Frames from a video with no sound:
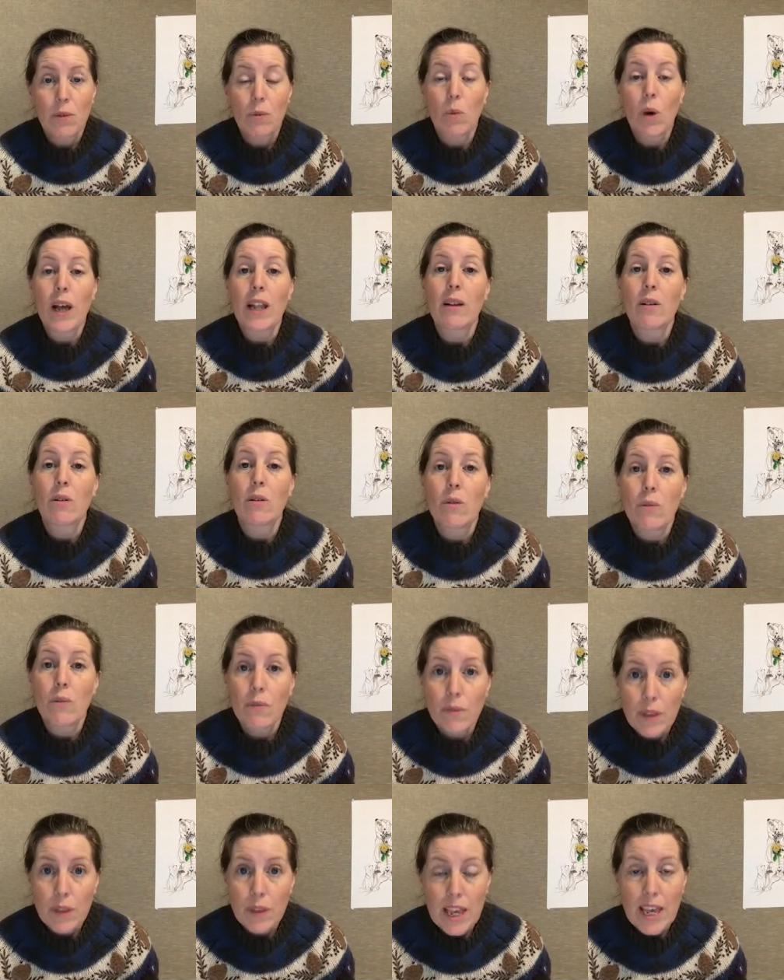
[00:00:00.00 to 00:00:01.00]
Well,
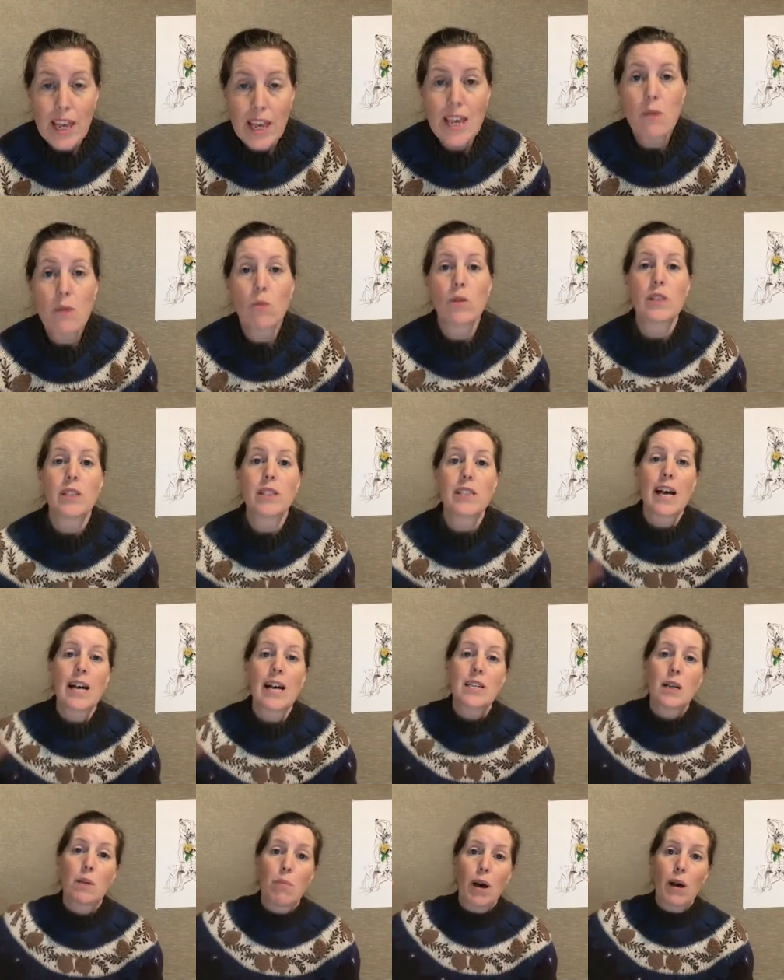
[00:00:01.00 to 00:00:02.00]
he was
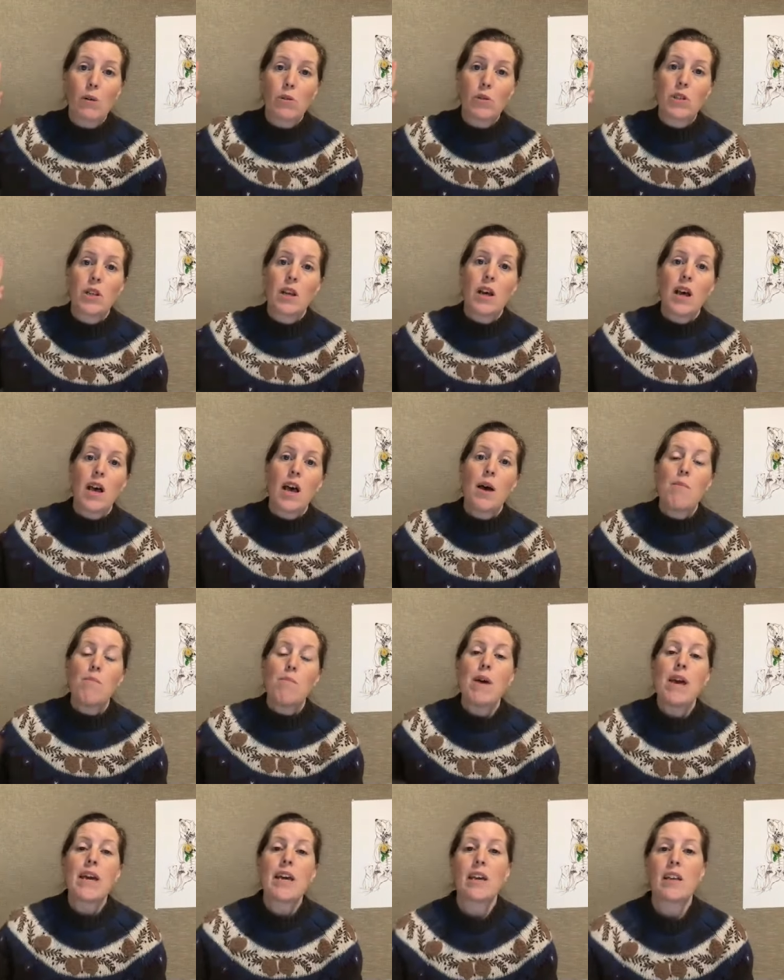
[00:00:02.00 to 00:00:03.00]
set about
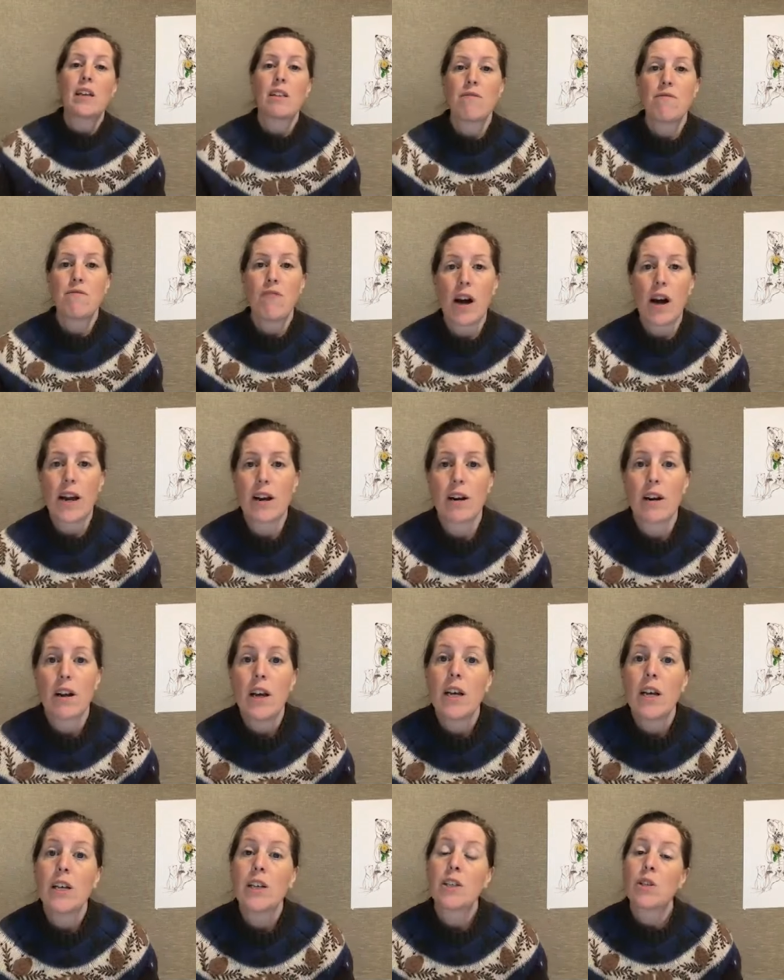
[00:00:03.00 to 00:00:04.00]
making the fire
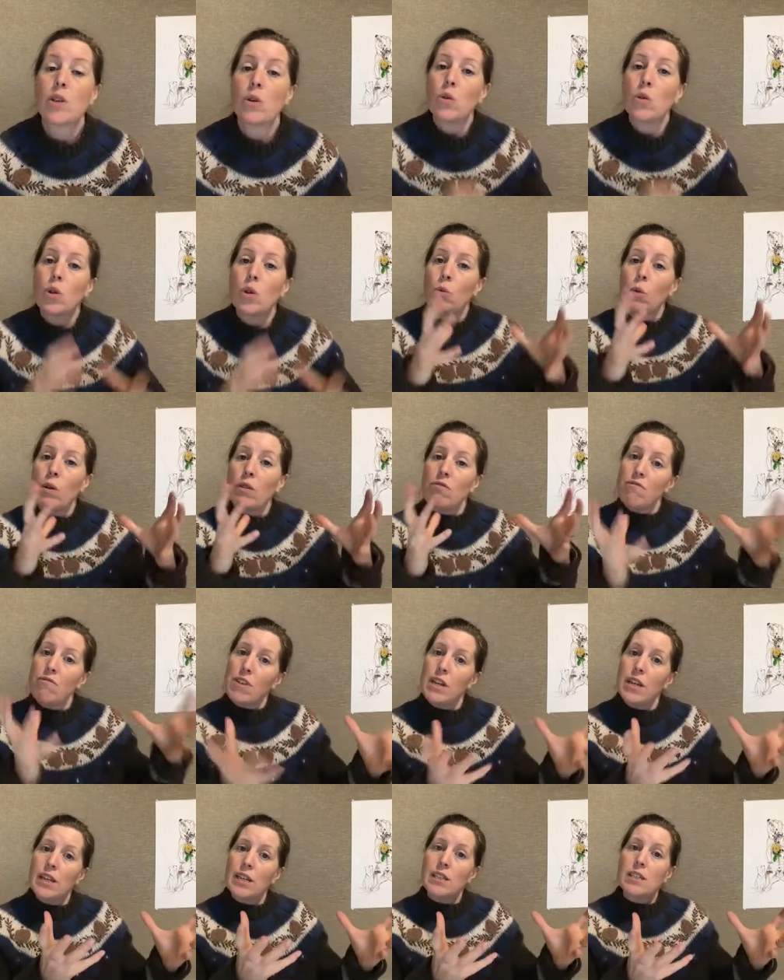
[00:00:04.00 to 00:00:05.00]
so that when
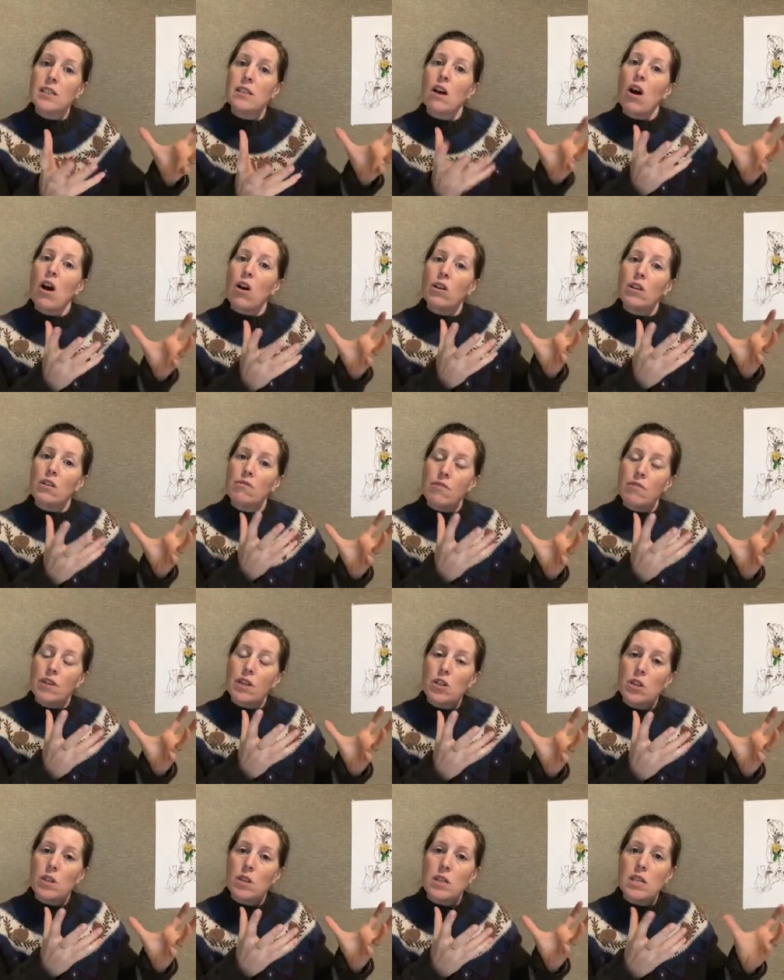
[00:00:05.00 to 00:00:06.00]
Finnegas caught the
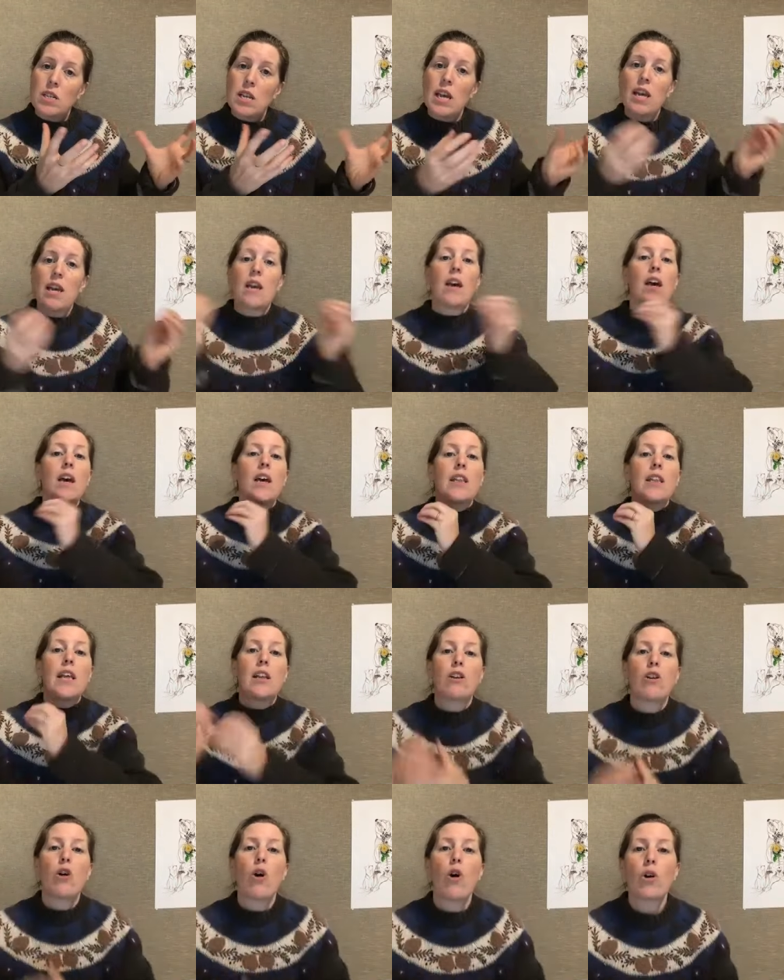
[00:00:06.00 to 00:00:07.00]
fish of the day,
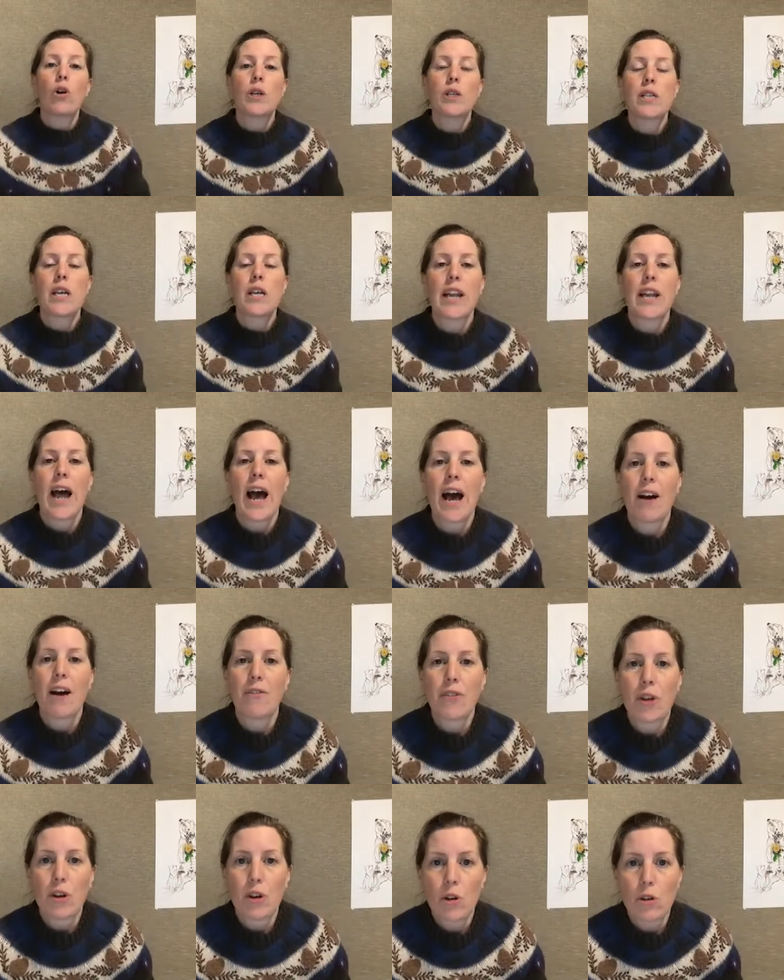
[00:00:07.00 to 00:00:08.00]
they'd cook it and have
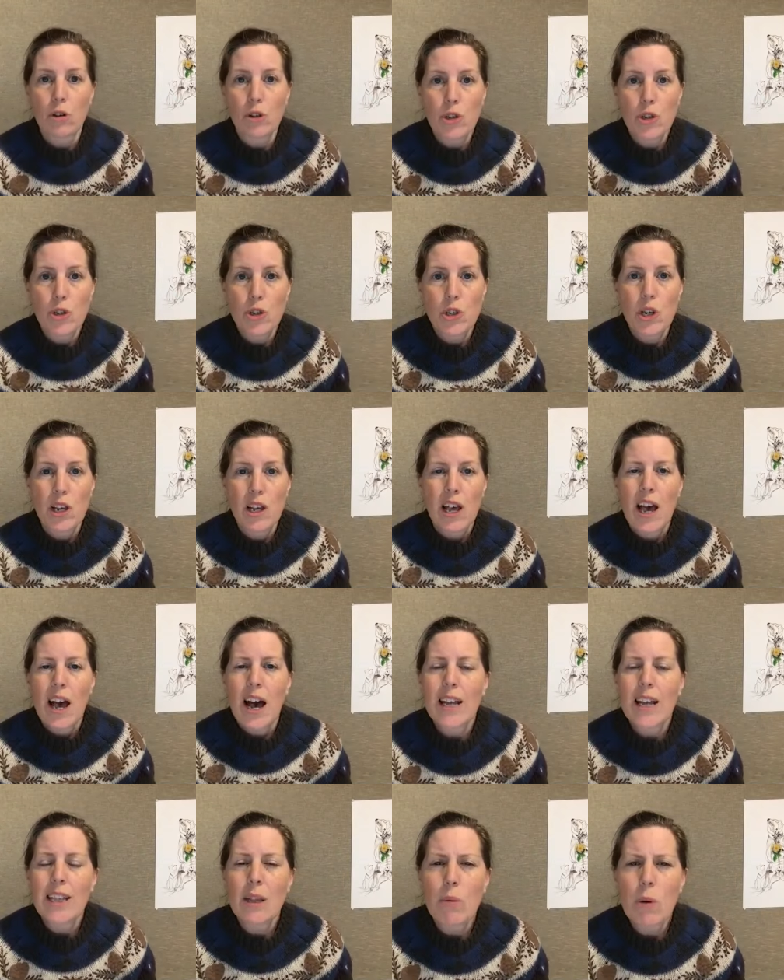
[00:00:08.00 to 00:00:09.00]
their lunch.
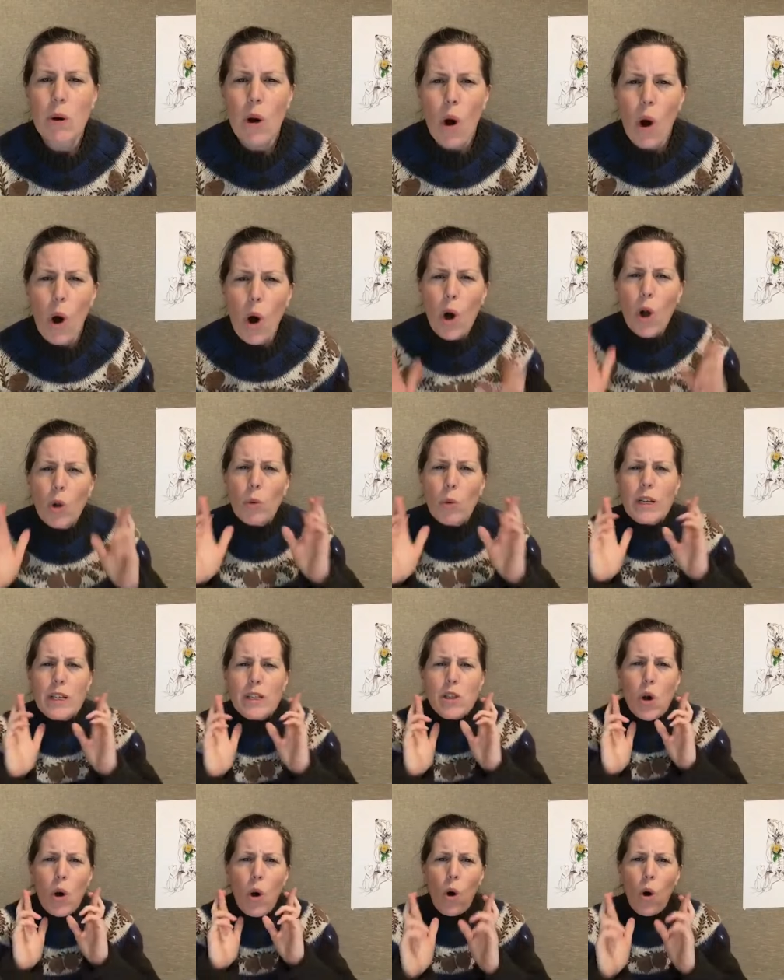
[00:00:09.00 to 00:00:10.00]
And they were
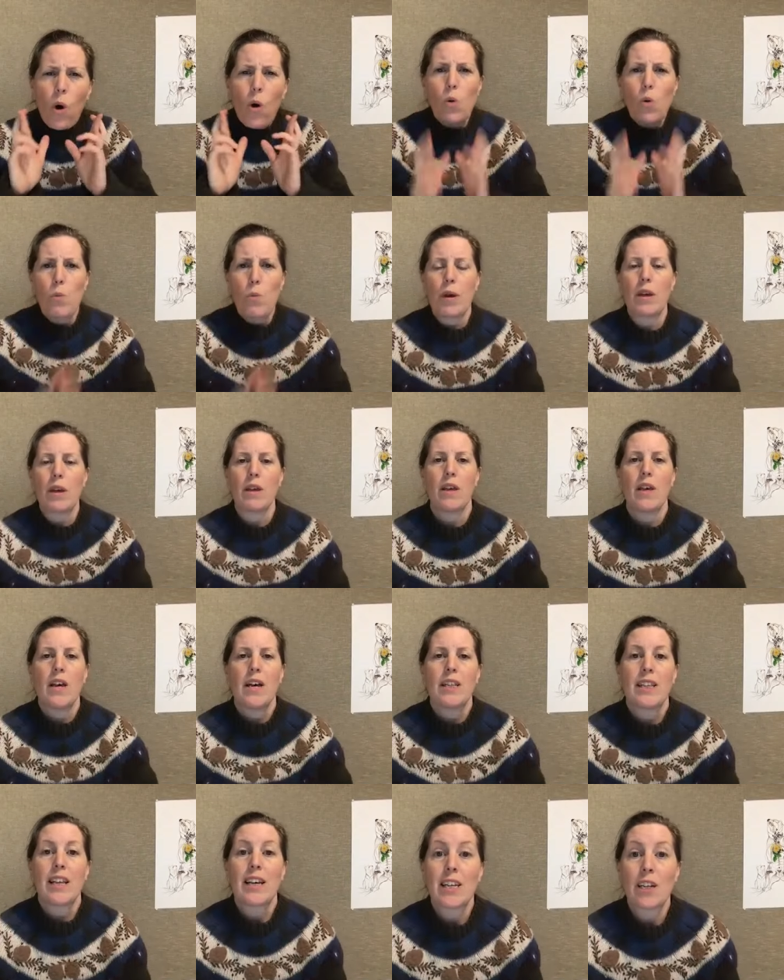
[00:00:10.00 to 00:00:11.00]
always hoping
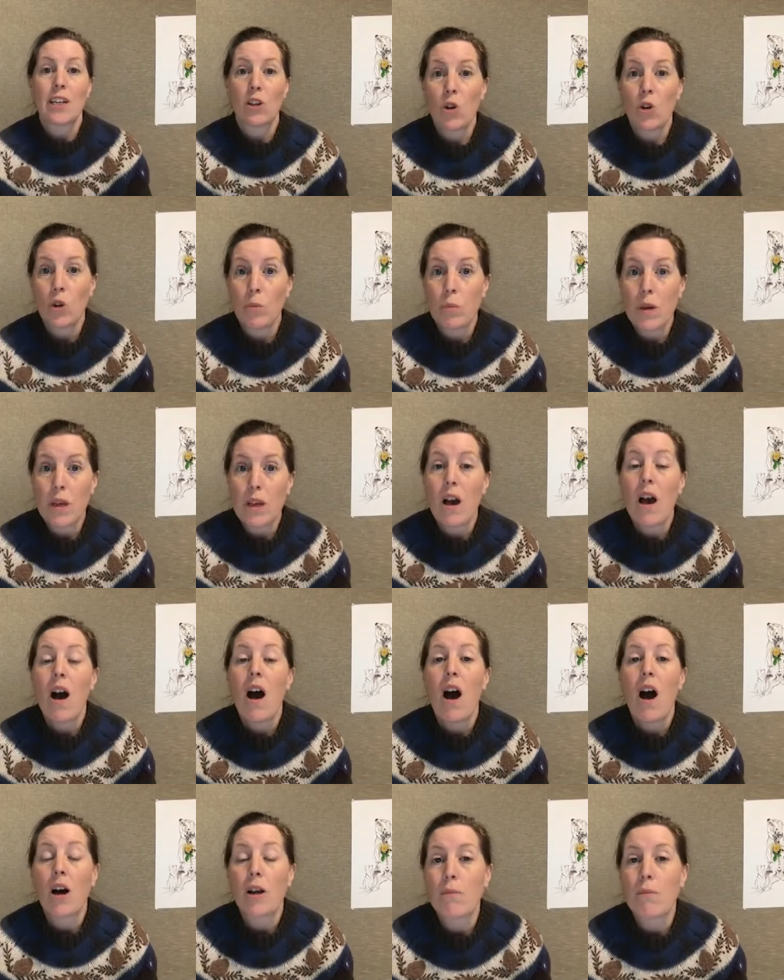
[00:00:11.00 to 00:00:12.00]
that it could be
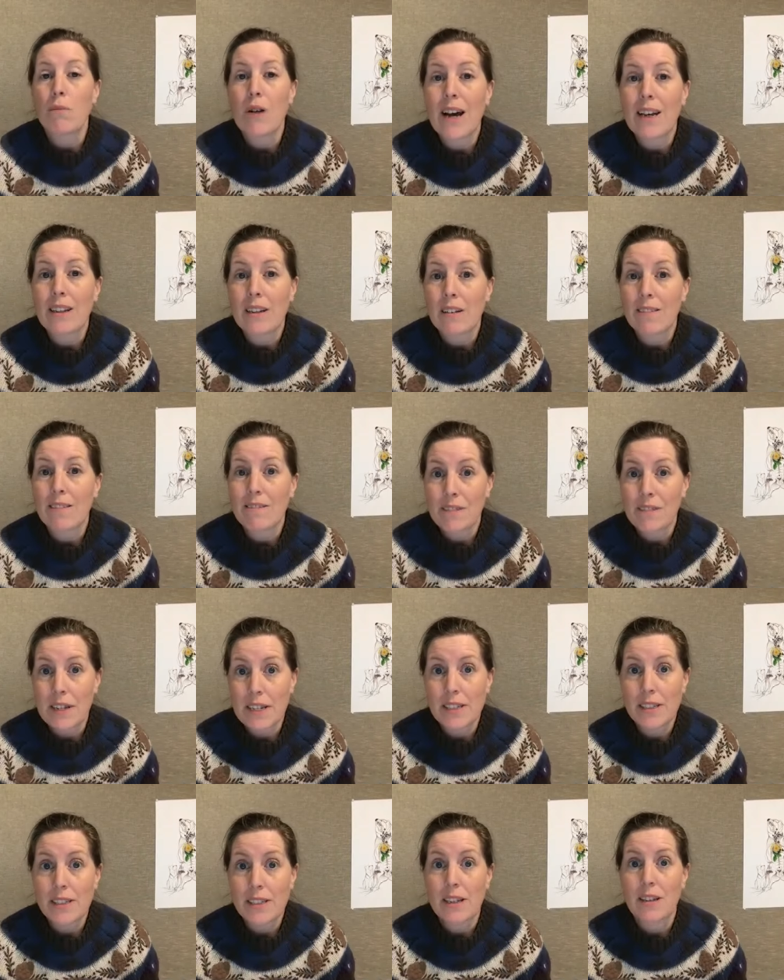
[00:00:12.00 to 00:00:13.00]
on Bradán
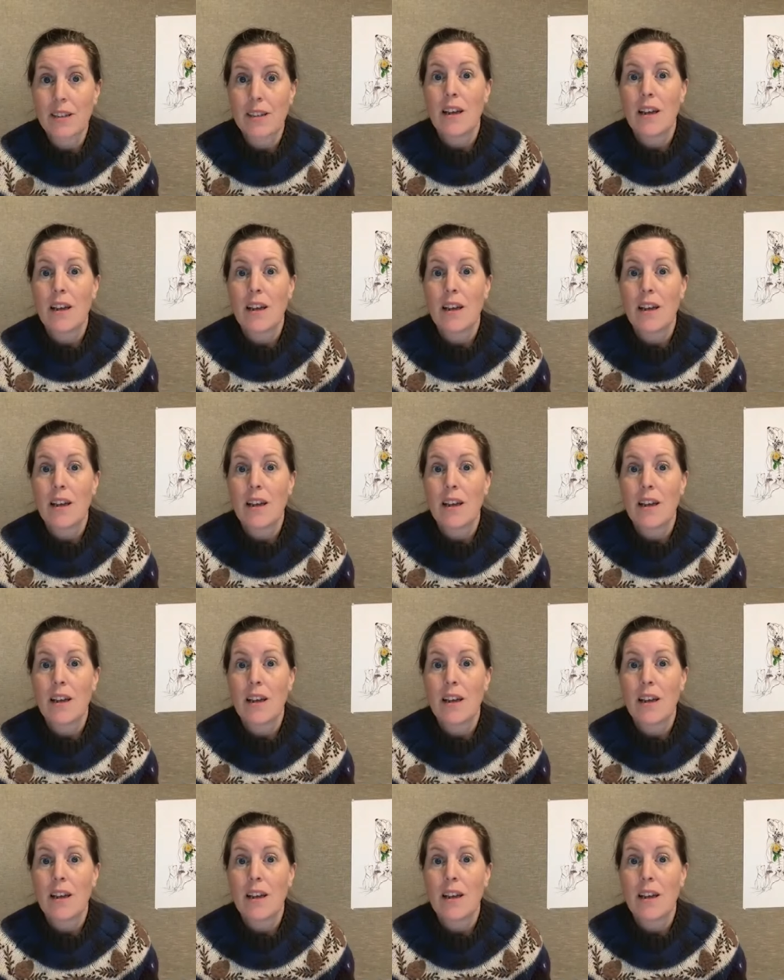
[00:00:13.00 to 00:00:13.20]
Feasa,